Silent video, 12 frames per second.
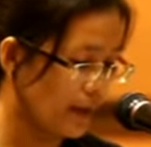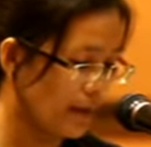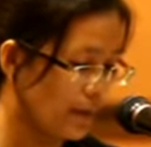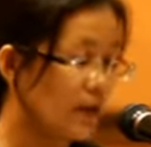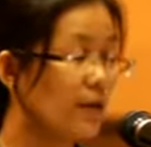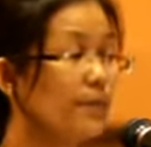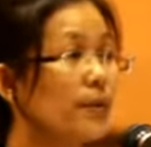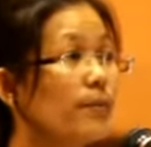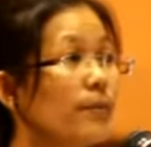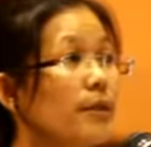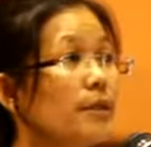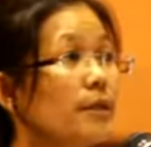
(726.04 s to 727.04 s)
when
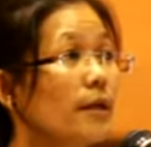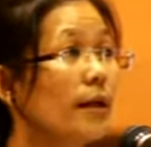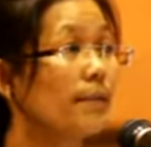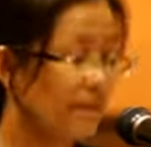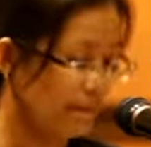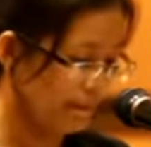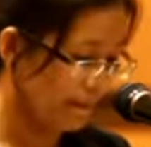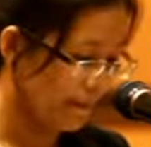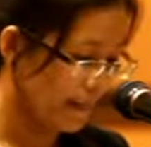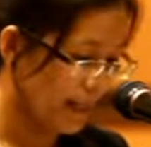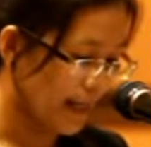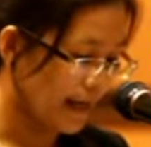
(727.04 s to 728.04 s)
the
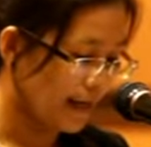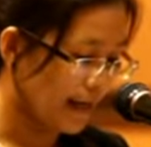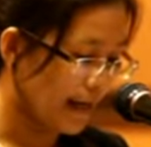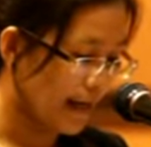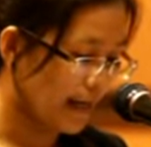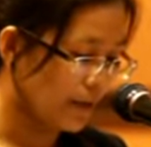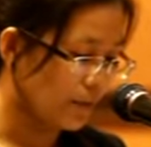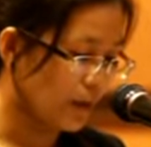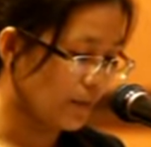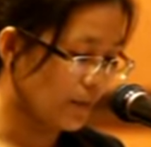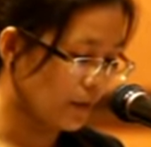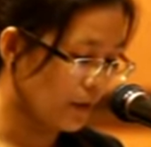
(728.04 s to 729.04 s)
renewal
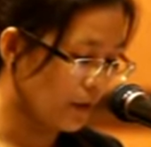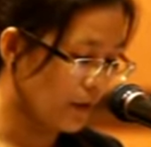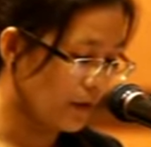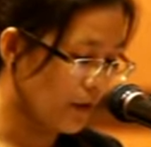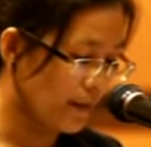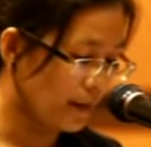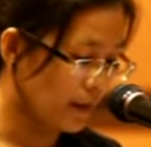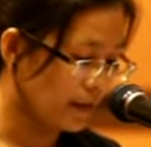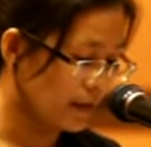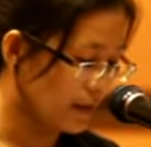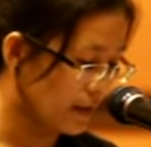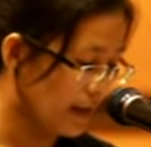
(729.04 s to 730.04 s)
lasts not more than
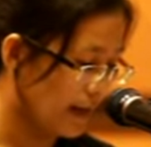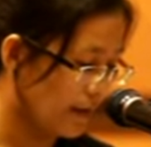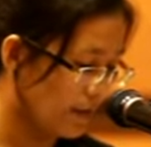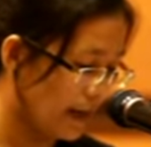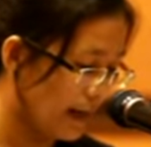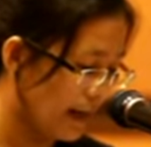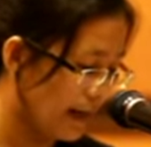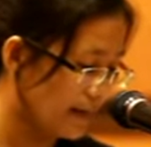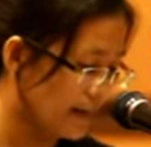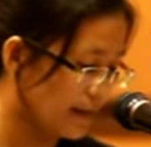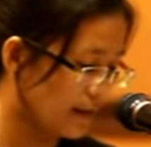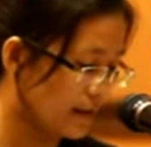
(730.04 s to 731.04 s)
2 years.
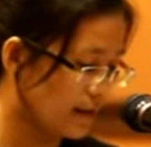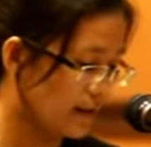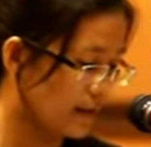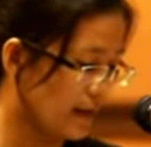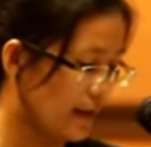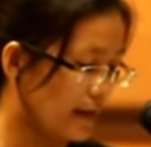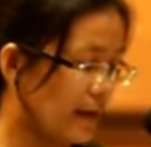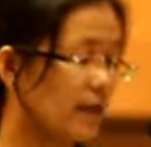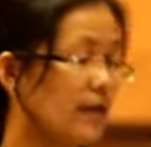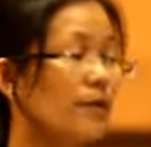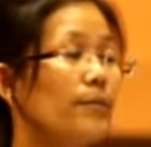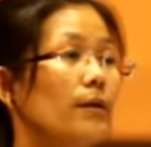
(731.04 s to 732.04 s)

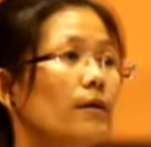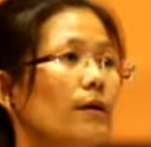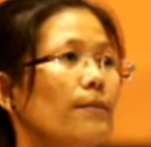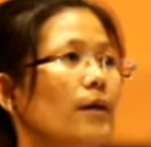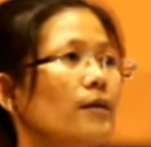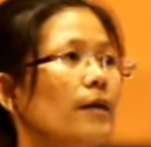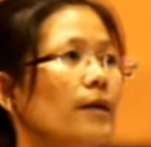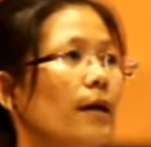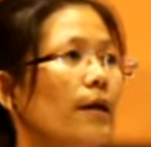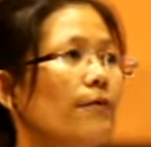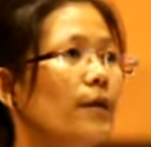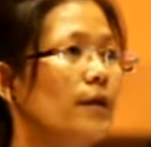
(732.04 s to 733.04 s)
If
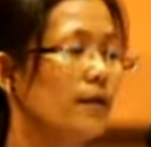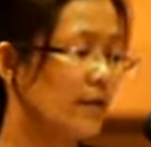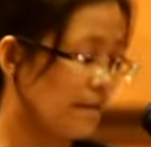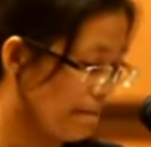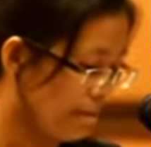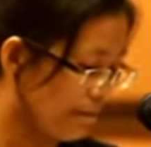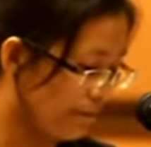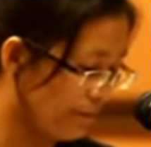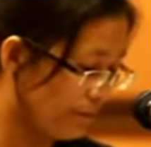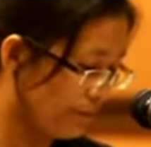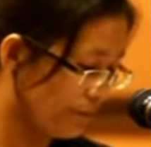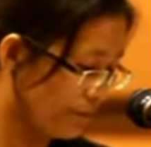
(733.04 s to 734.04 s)

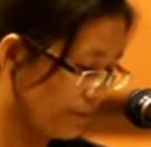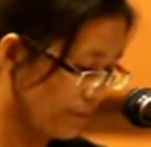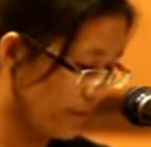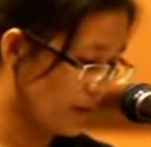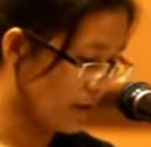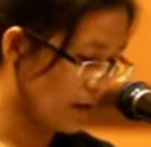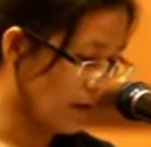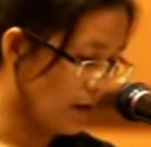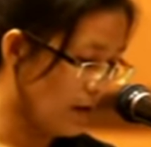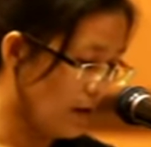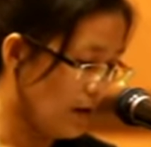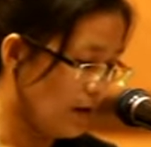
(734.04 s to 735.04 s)
this
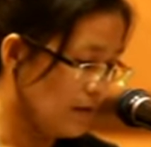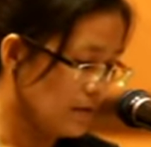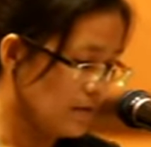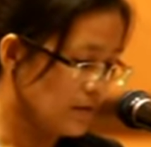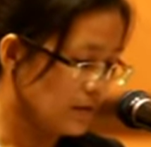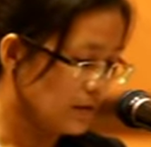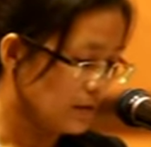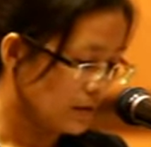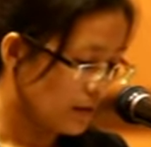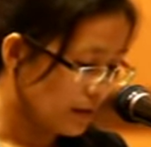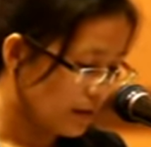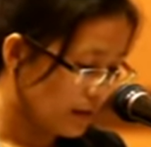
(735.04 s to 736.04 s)
renewal can
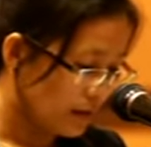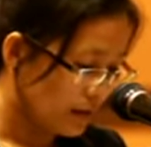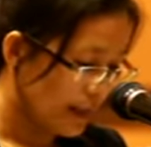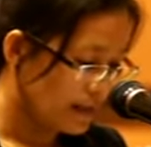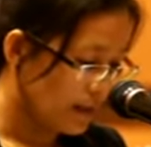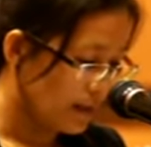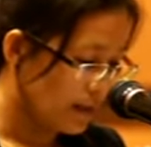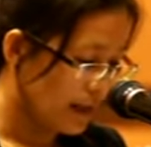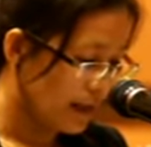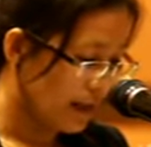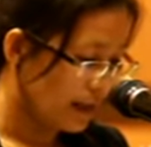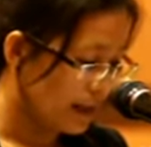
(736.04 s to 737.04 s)
be more than
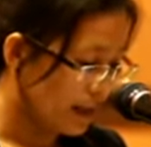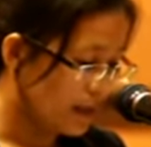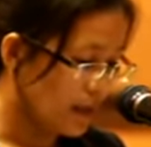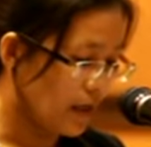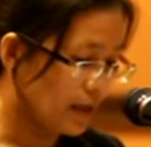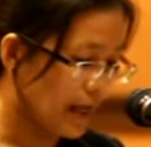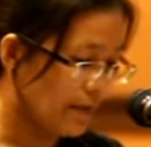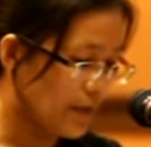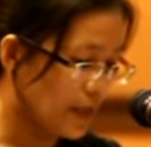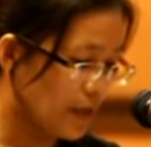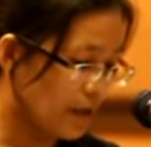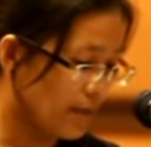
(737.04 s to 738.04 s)
2 years, it
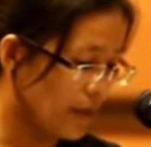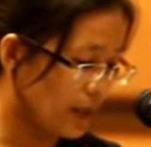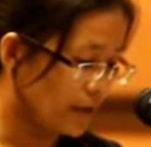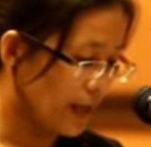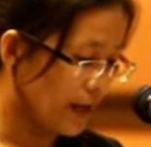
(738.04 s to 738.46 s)
can